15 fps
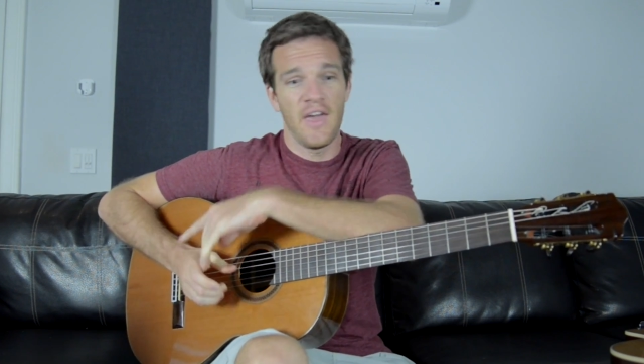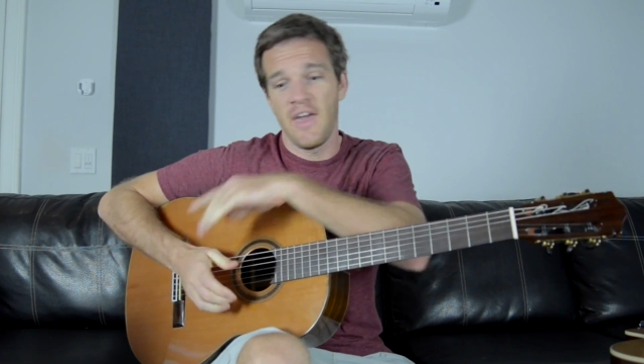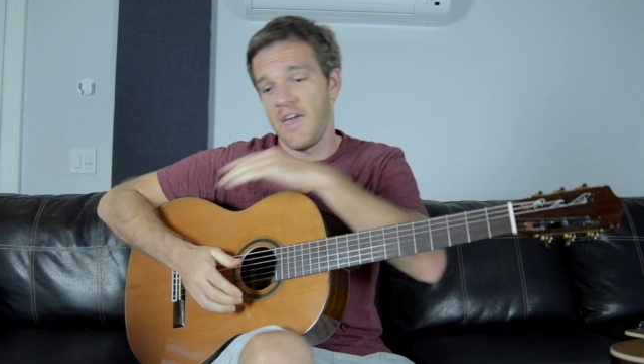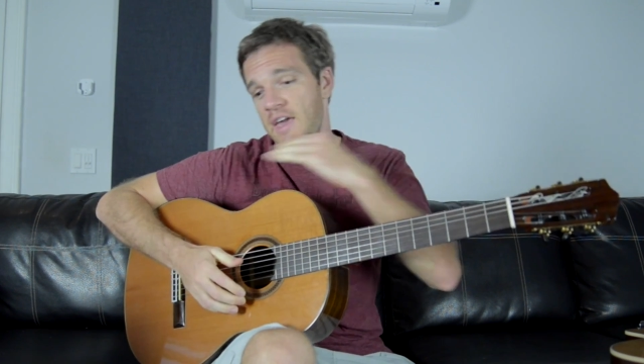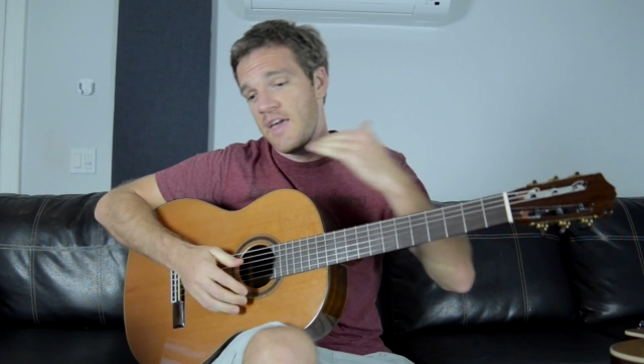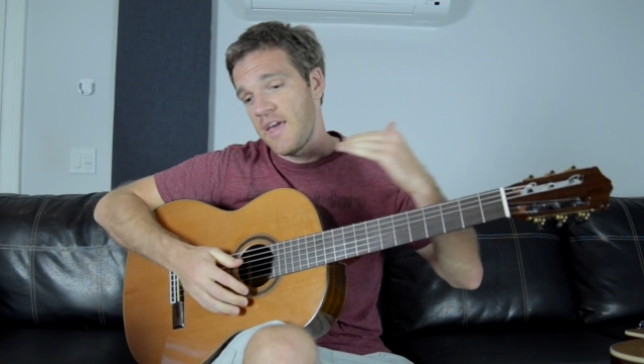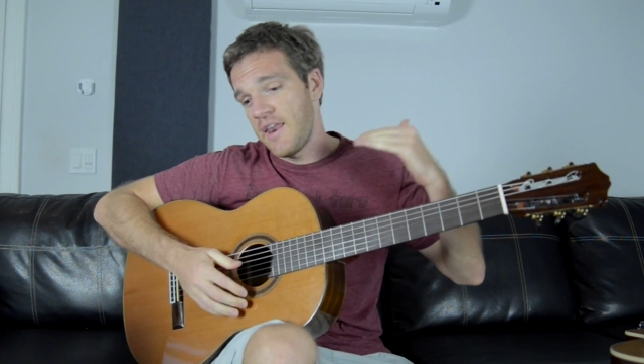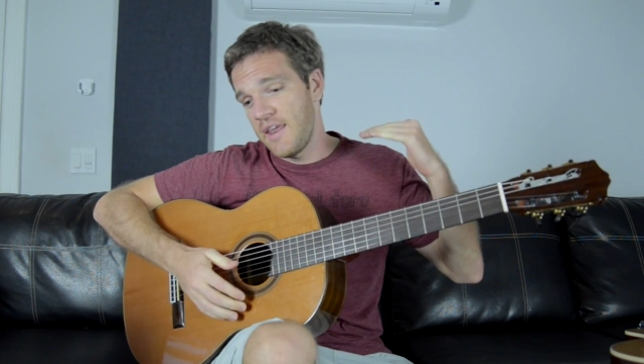
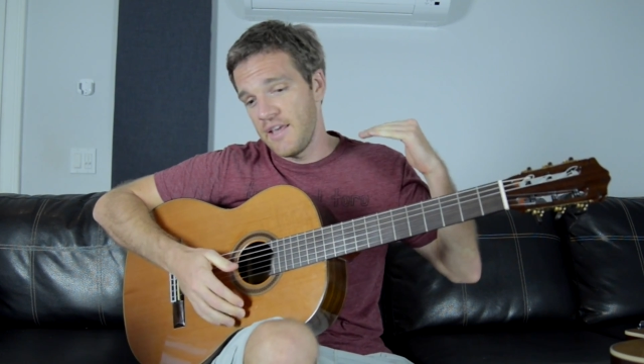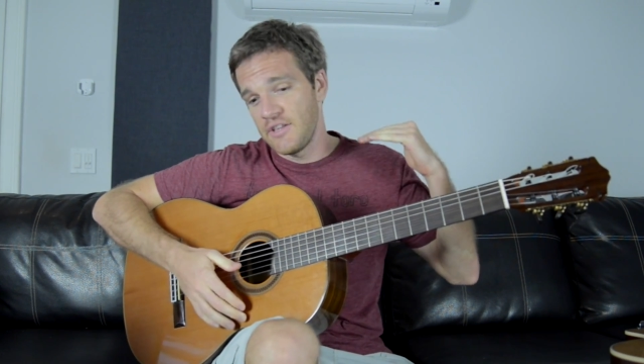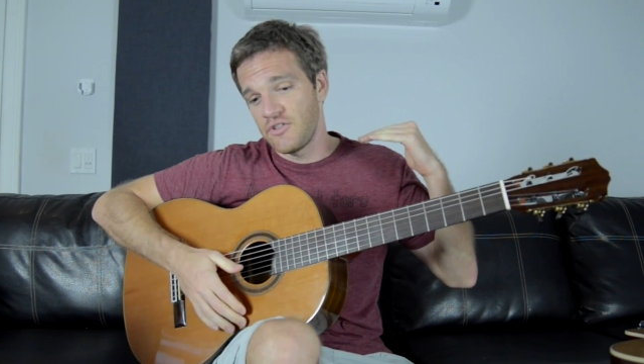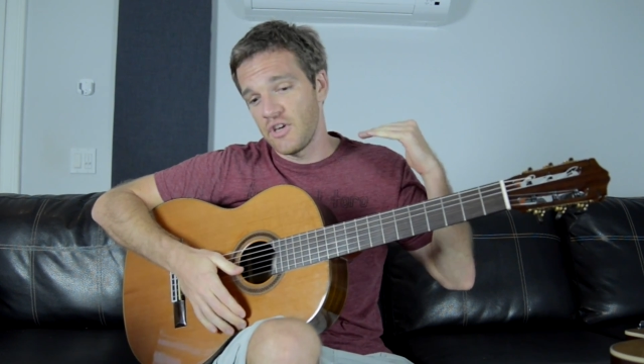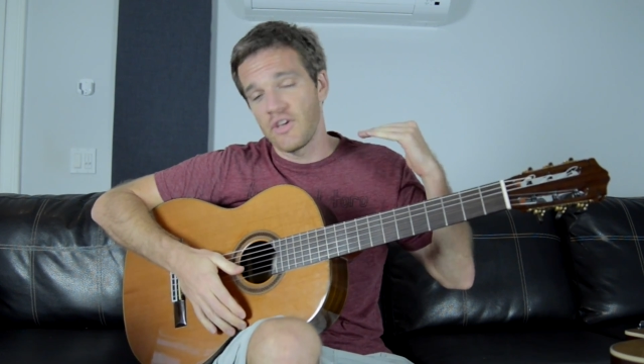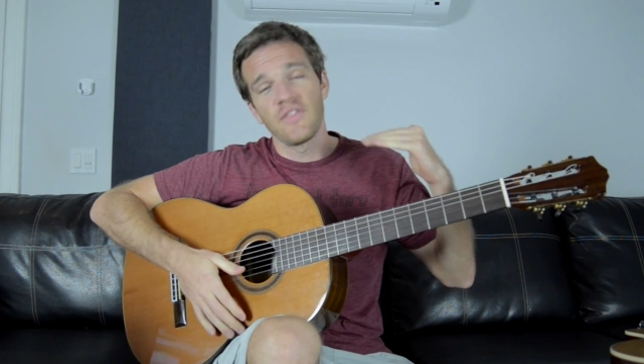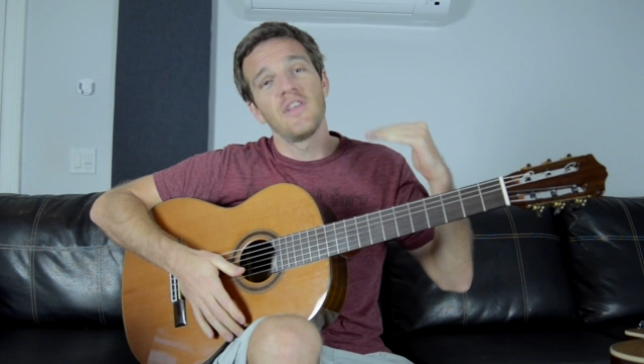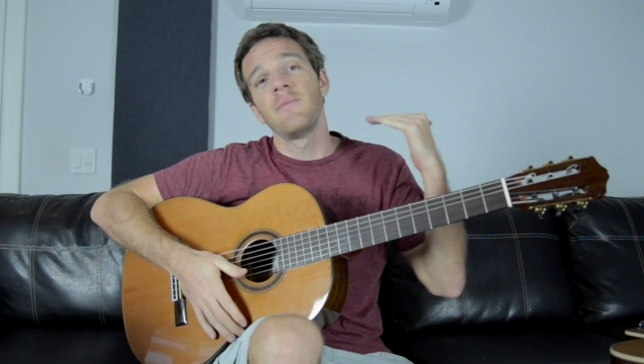And it's
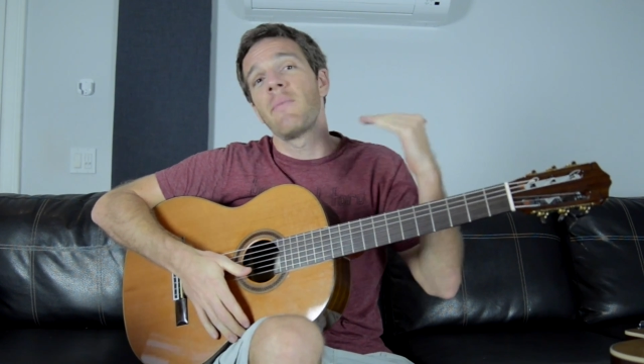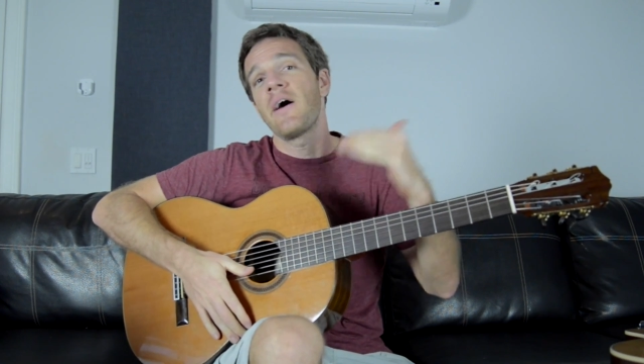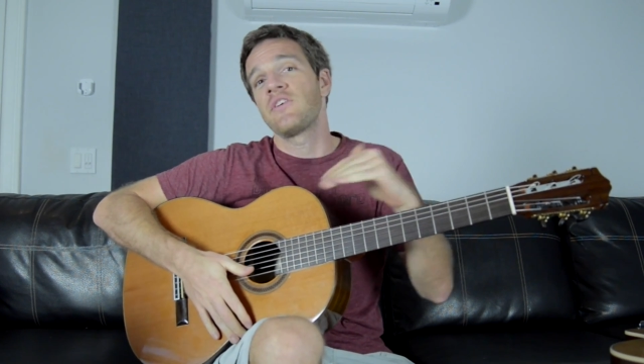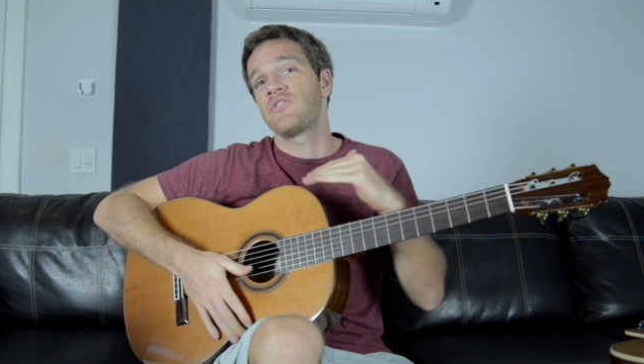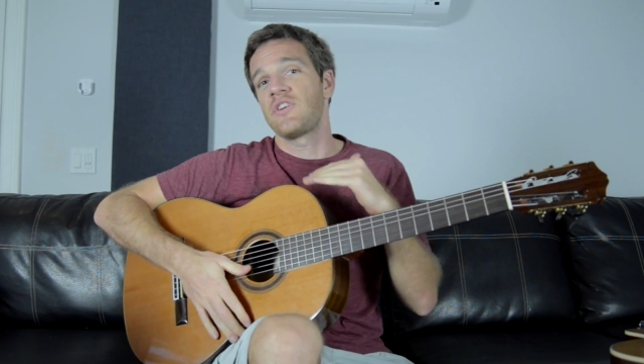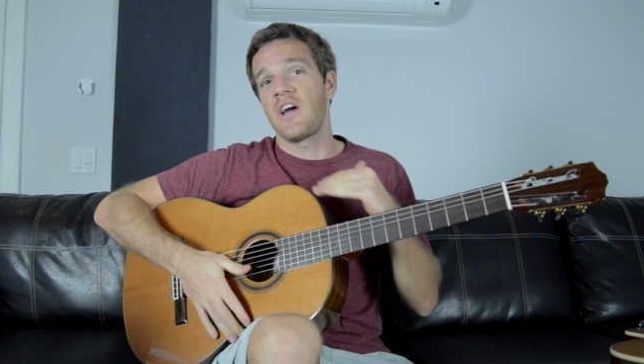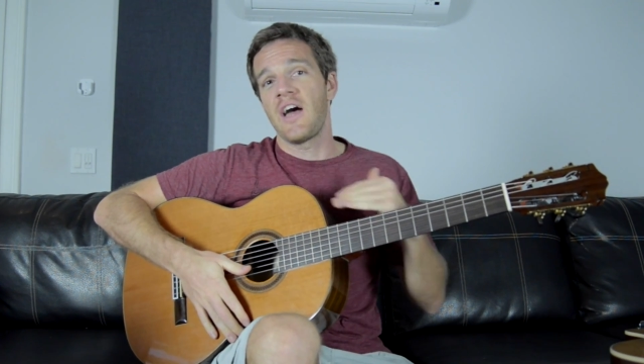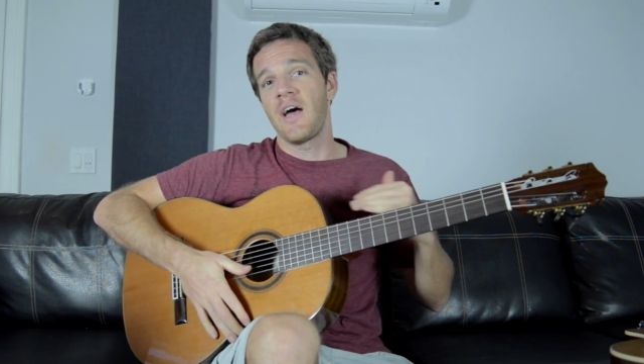like the
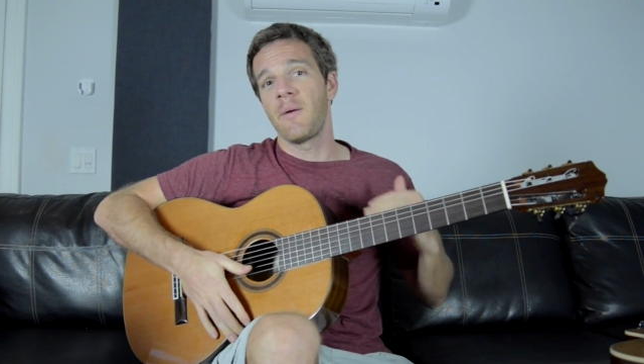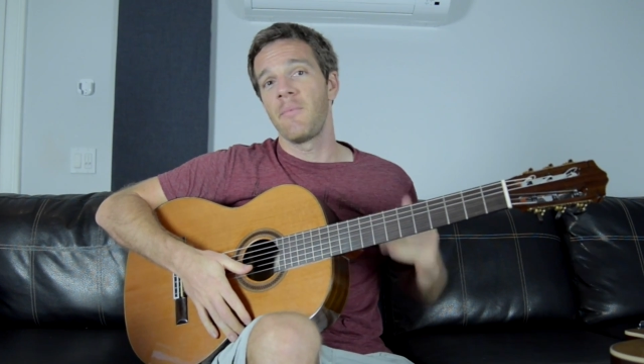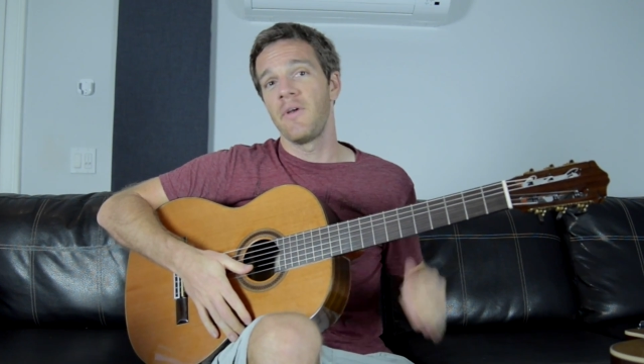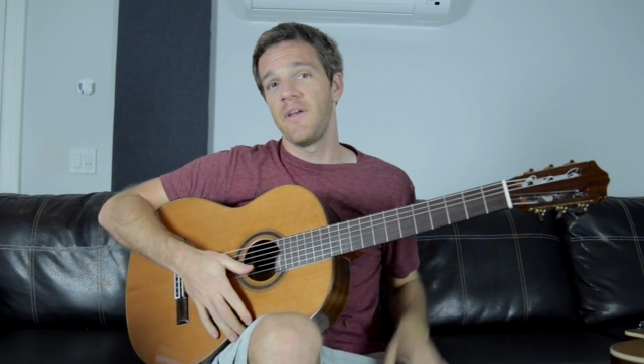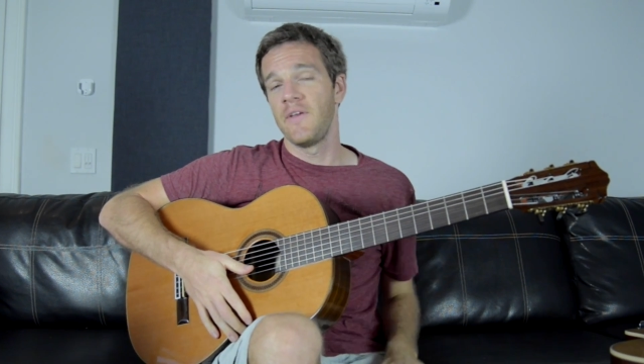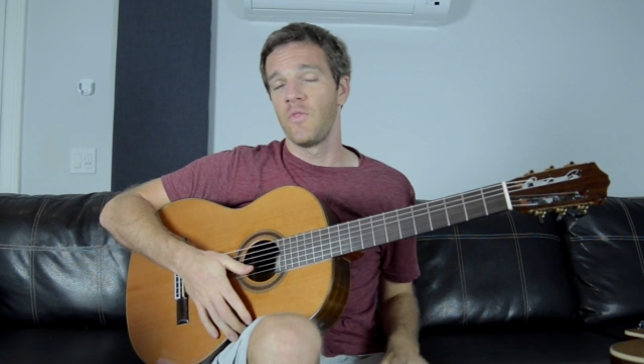best job